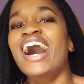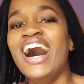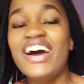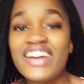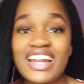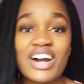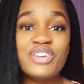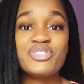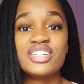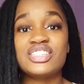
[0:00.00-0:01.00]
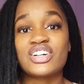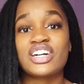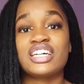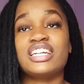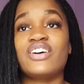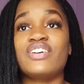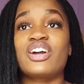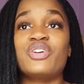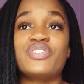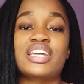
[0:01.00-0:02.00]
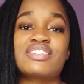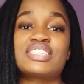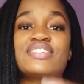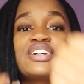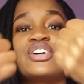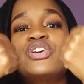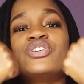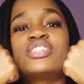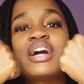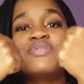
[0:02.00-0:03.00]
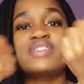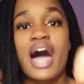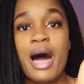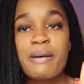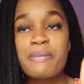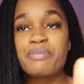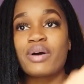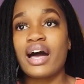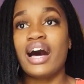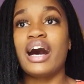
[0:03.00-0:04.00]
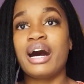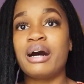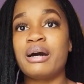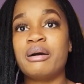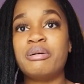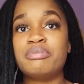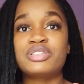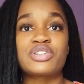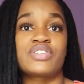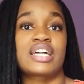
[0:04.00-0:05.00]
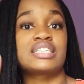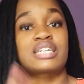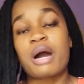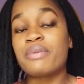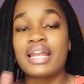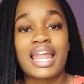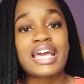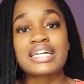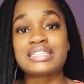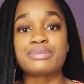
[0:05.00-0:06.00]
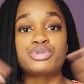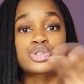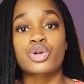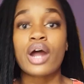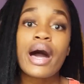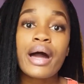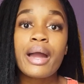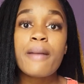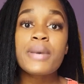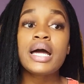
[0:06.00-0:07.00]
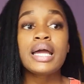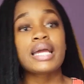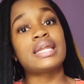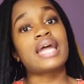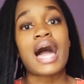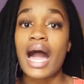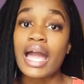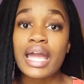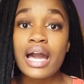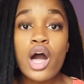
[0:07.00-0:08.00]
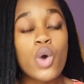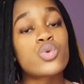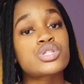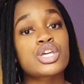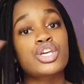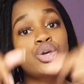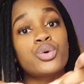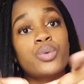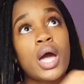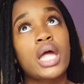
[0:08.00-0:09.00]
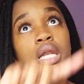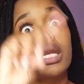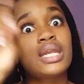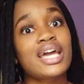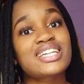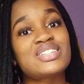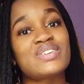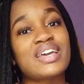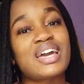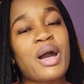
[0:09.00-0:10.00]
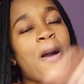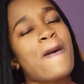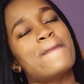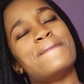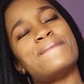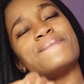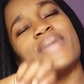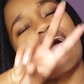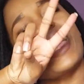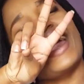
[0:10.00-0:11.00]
I really hope you enjoyed it. I really hope you give this video a huge thumbs up. Please don't forget to comment, like, and subscribe, and I will see you next week. Bye.